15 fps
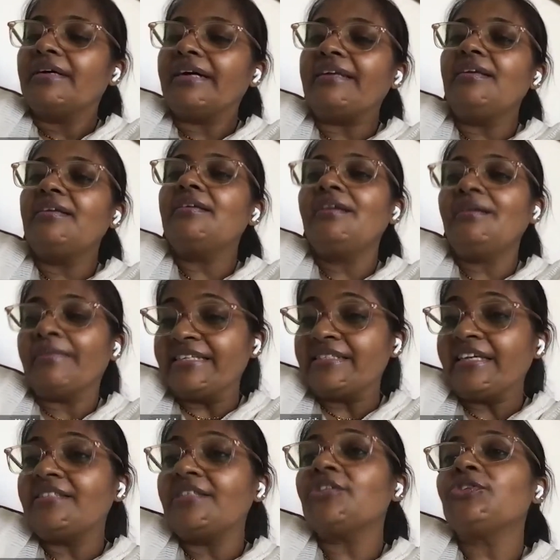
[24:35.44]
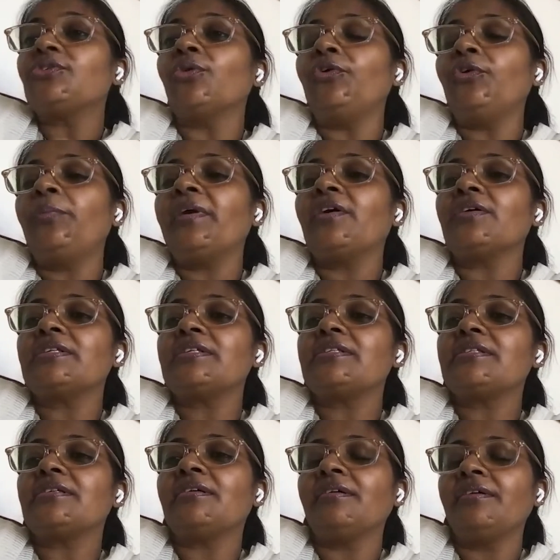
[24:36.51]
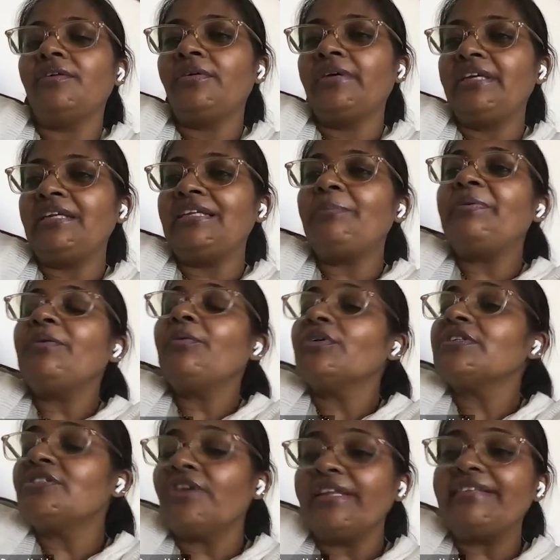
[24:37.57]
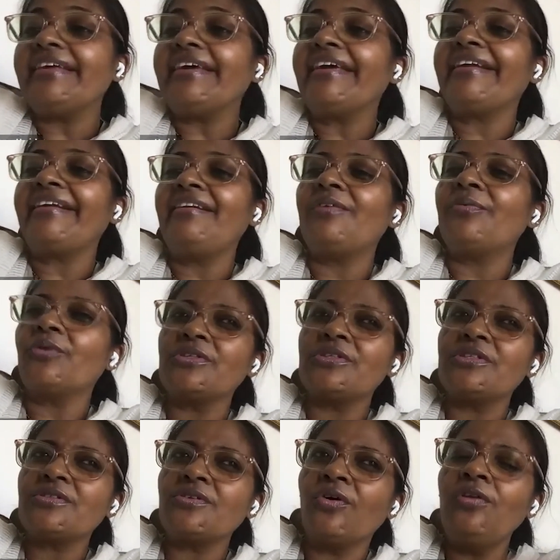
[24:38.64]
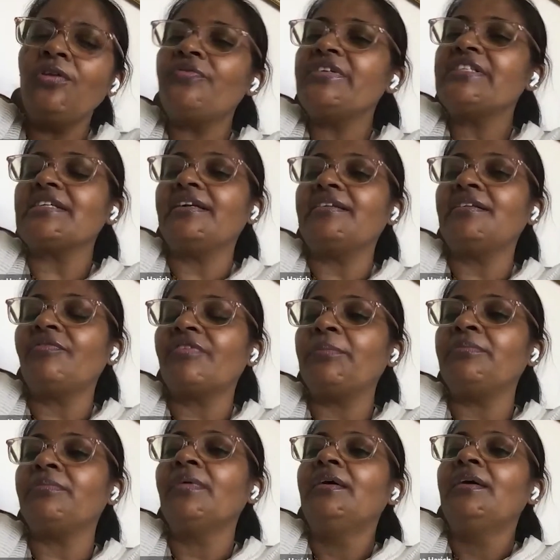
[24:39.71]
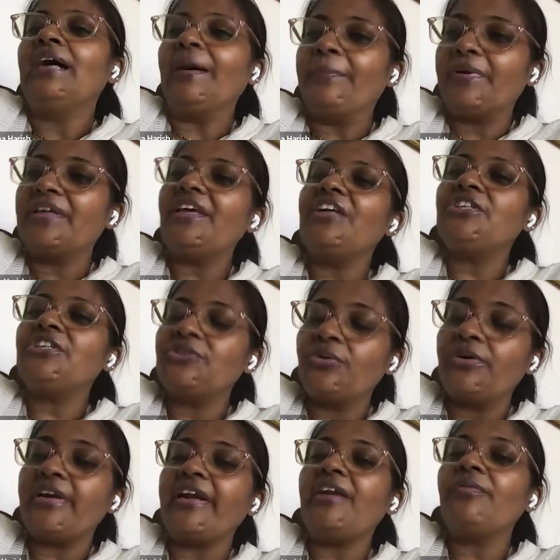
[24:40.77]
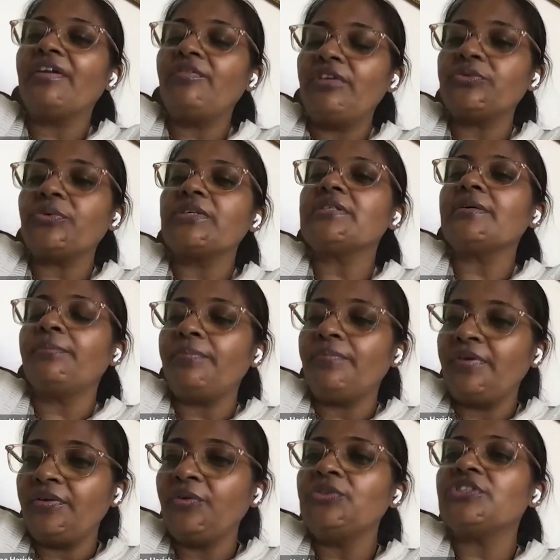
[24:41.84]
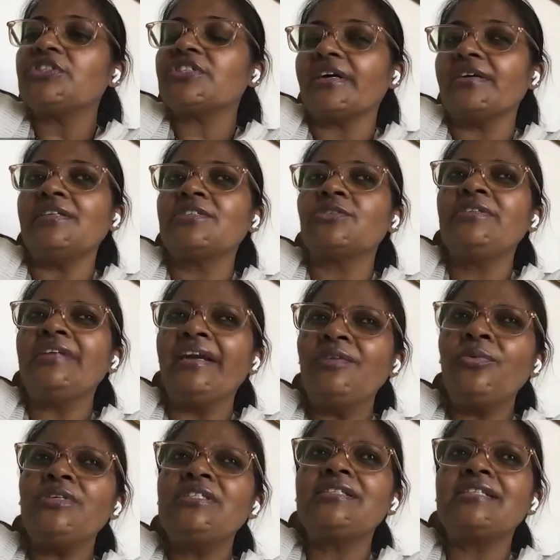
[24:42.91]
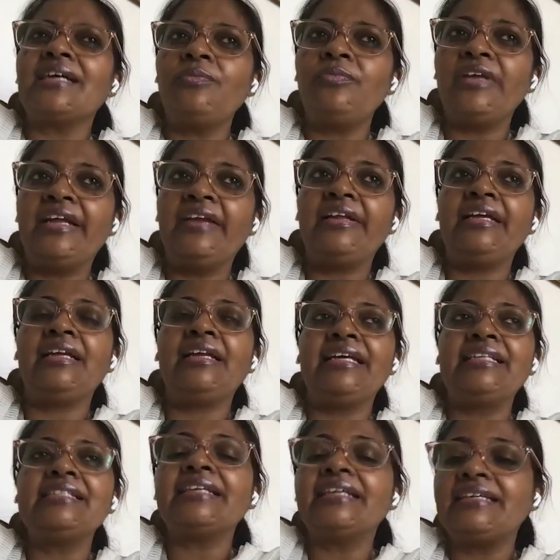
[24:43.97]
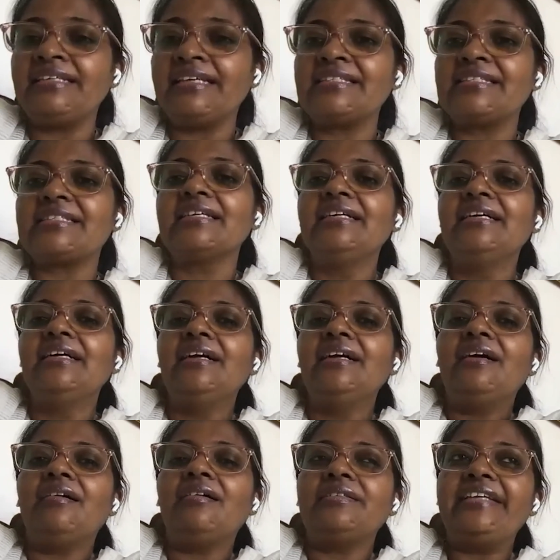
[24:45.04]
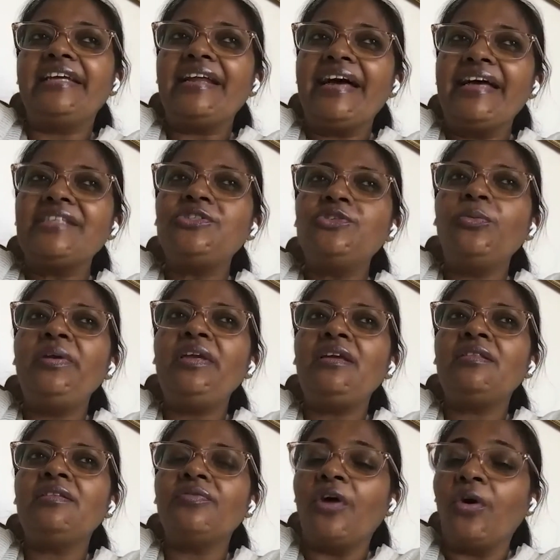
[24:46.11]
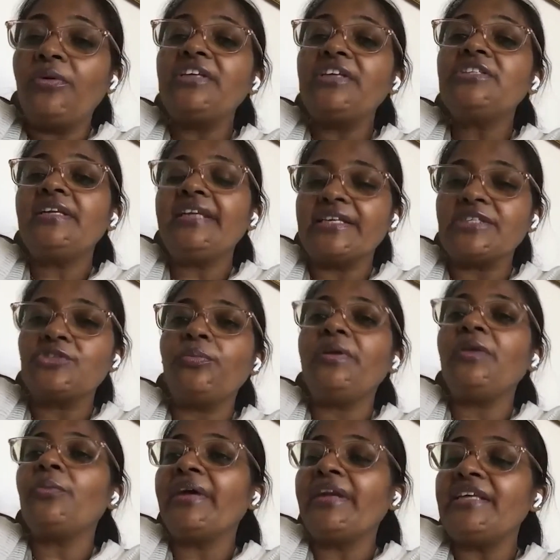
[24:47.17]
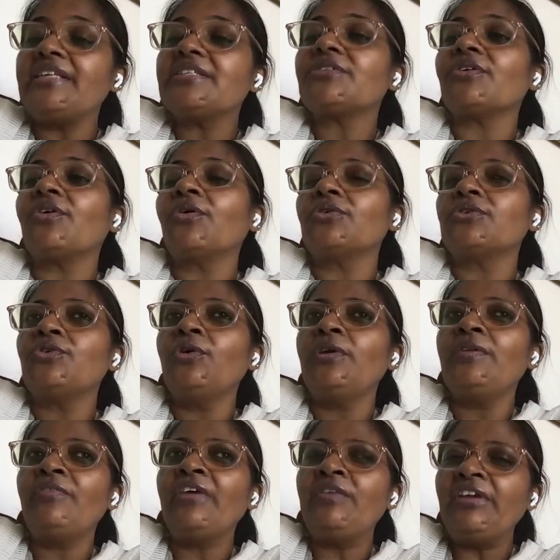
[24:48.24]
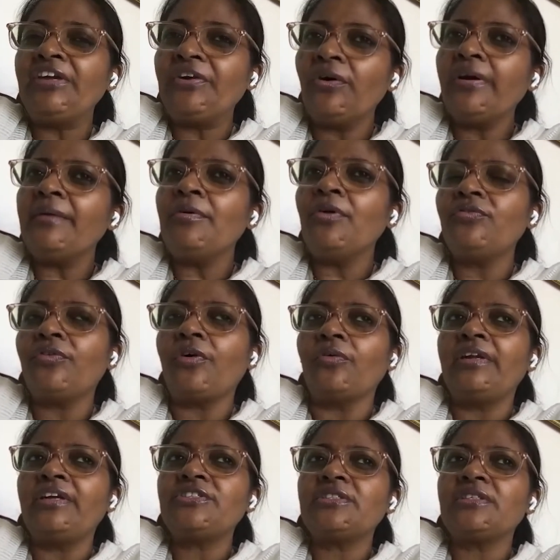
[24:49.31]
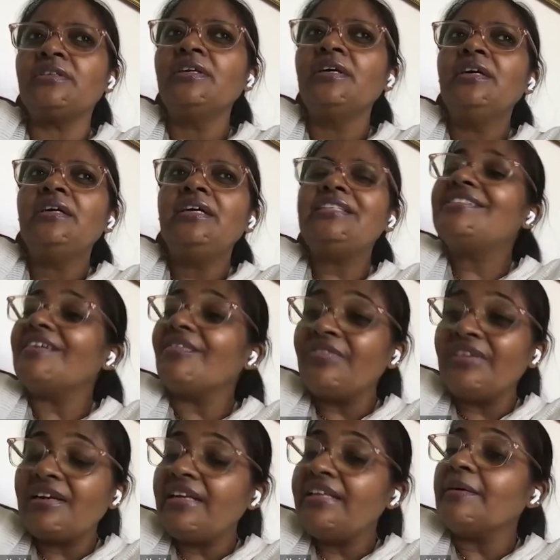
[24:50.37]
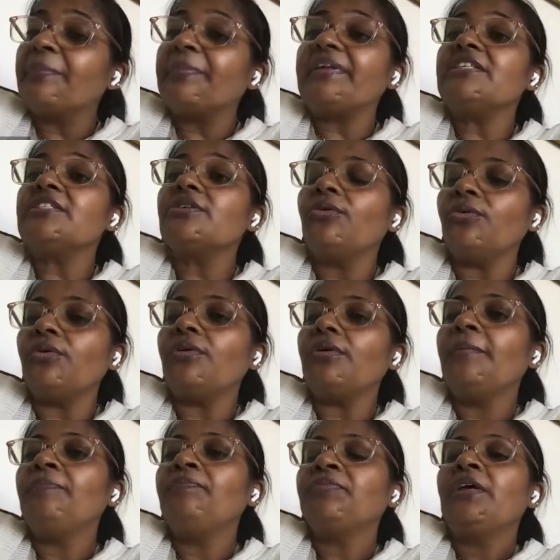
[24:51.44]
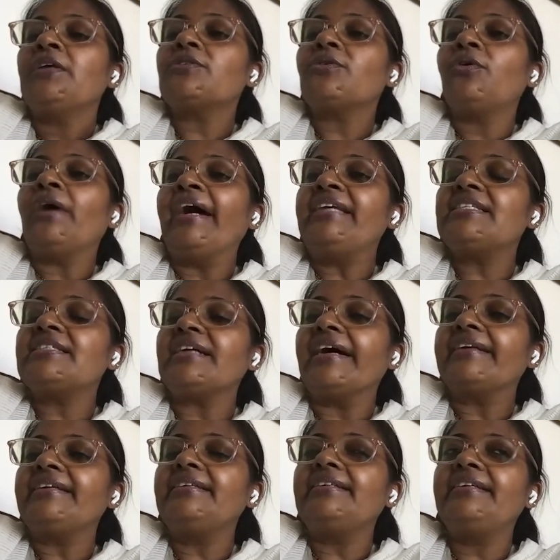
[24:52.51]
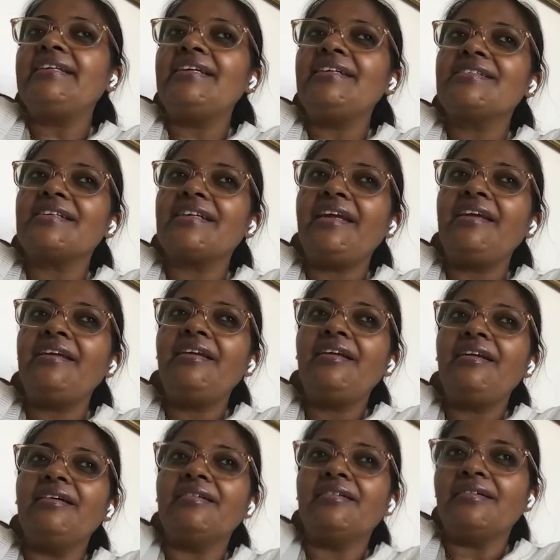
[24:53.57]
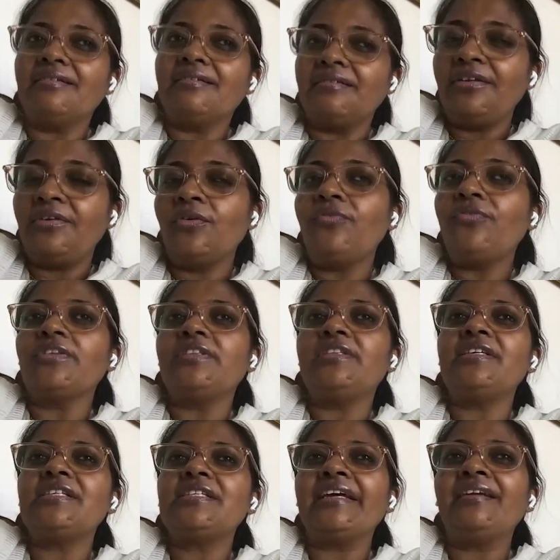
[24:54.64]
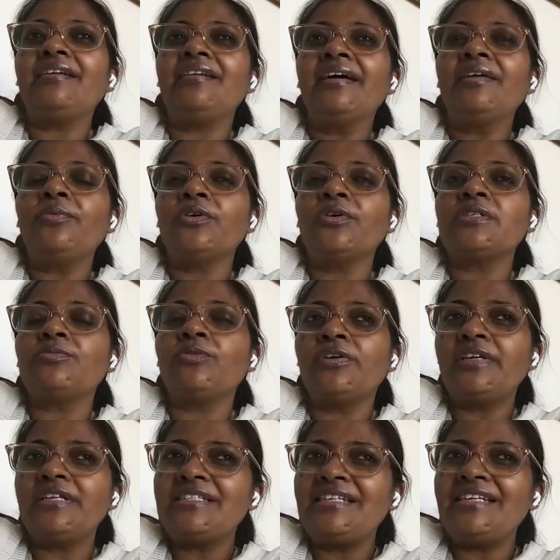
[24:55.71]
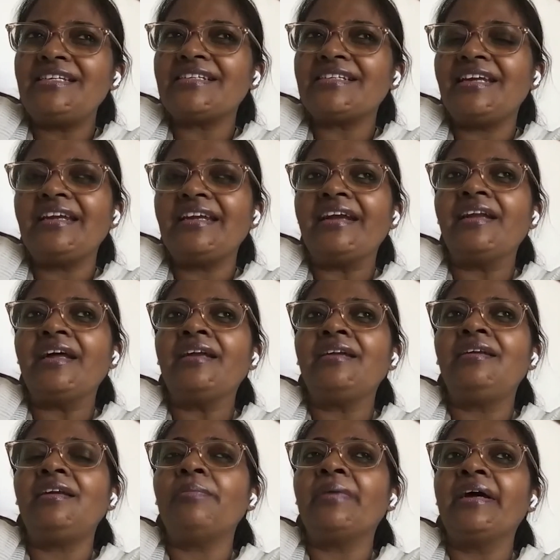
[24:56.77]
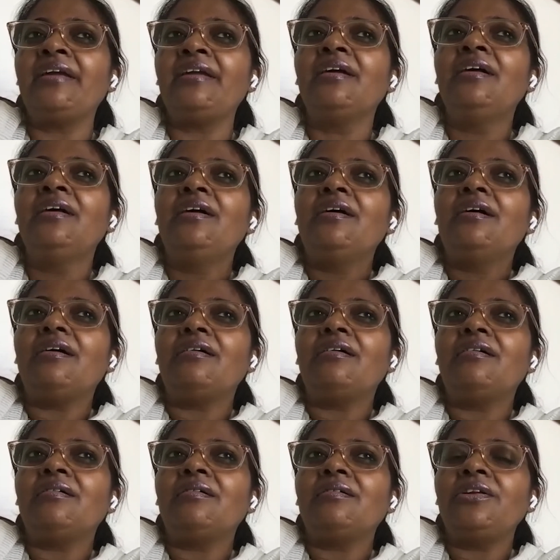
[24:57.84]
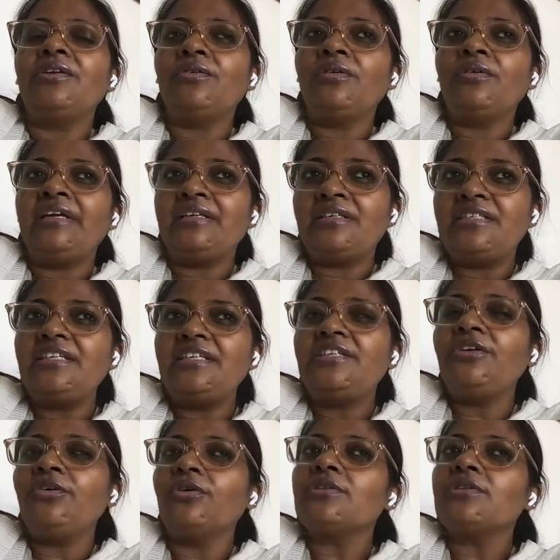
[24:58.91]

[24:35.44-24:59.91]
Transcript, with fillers: curriculum, as I just told you, because, uh, you know, N E P was not there, and it was all of a sudden from upper K G to grade one, which was a huge struggle. So that was the time when I realized that, yes, uh, there has to be, the foundation has to be very strong. So when we talk about foundation, it's definitely a preschool. So I started getting trained, uh, you know, for this, and I was Montessori trained, and I did my, uh, you know, N T T